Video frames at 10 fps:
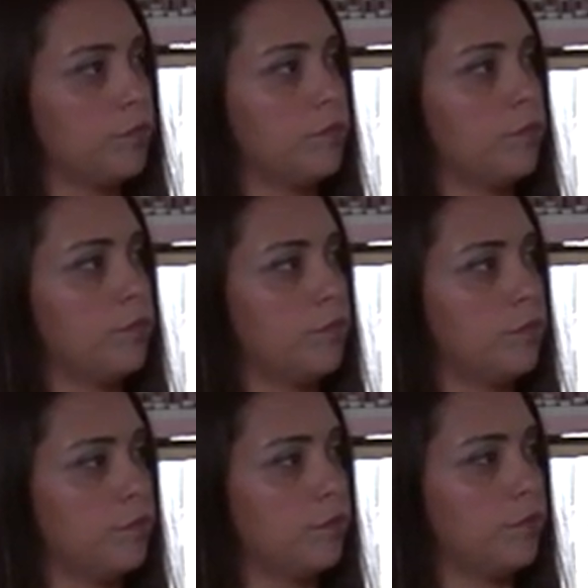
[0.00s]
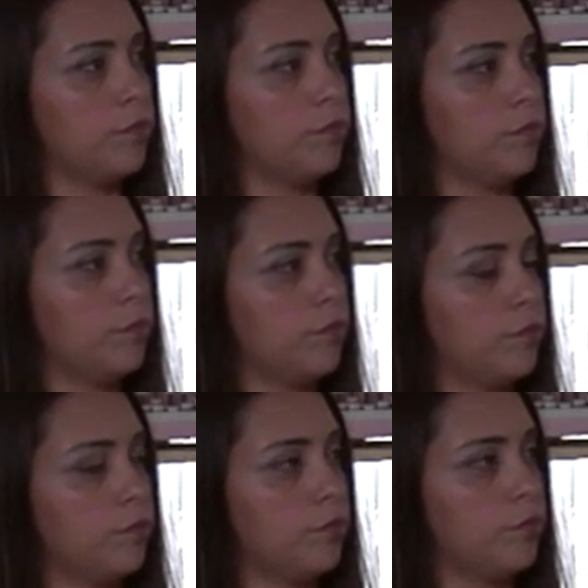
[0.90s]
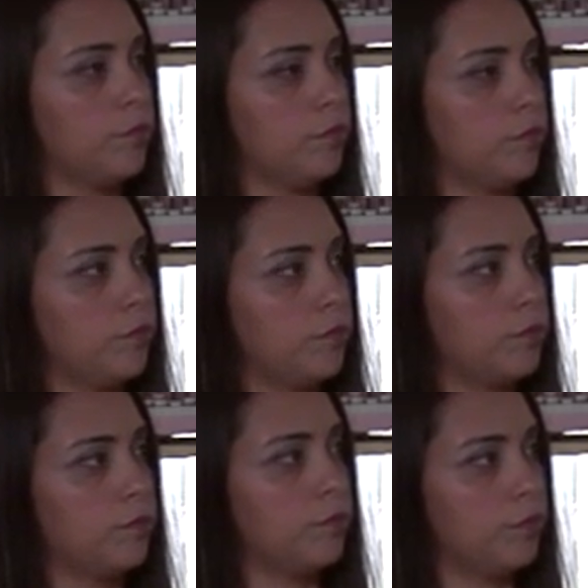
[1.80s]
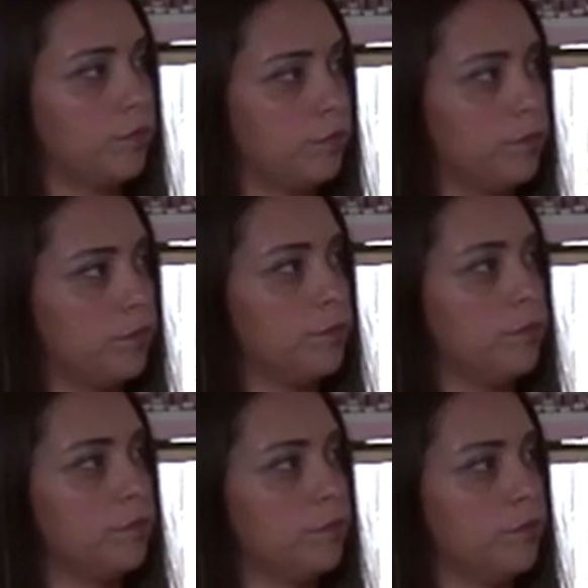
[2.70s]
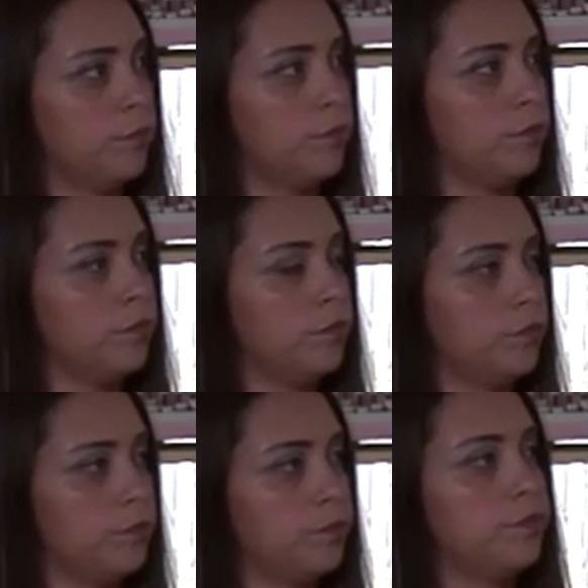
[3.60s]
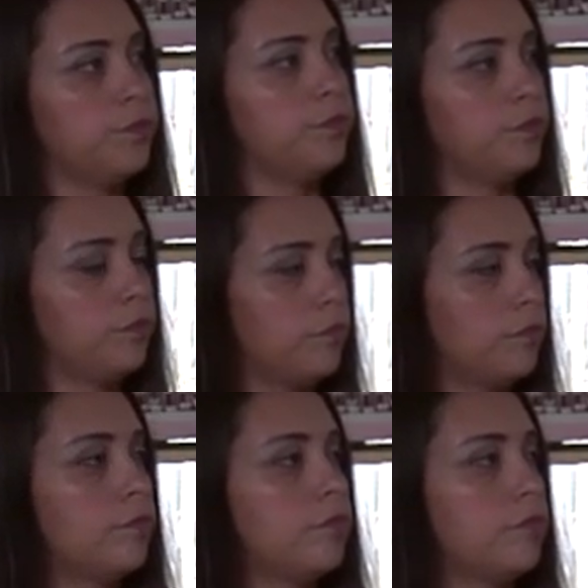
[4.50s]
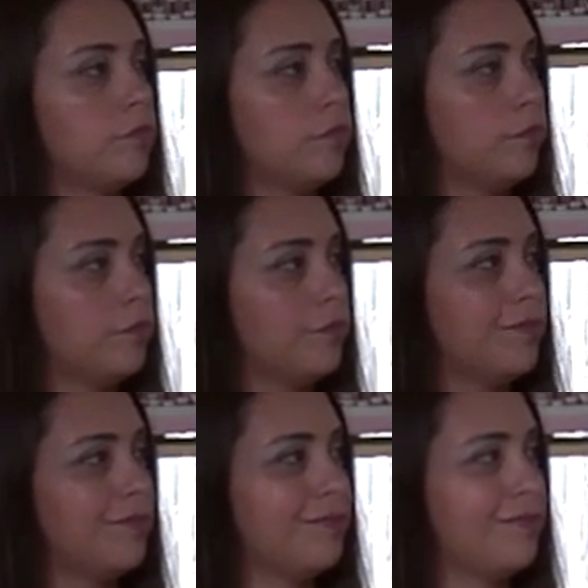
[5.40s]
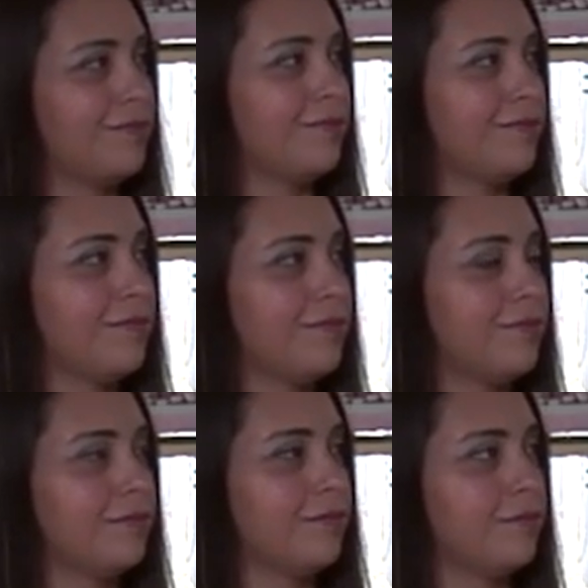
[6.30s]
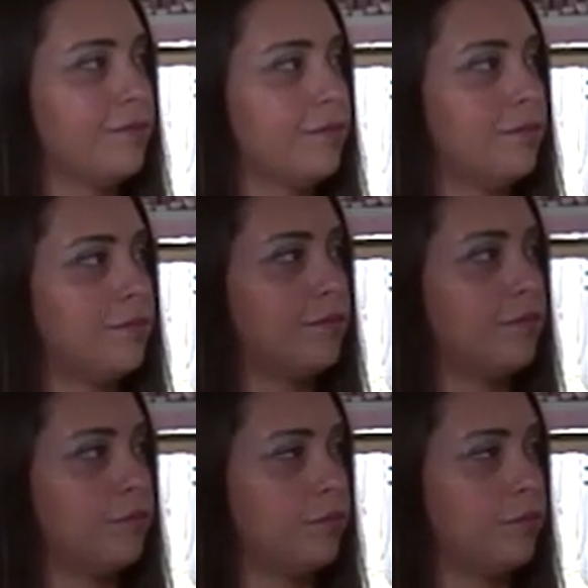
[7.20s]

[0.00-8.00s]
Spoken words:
(silent)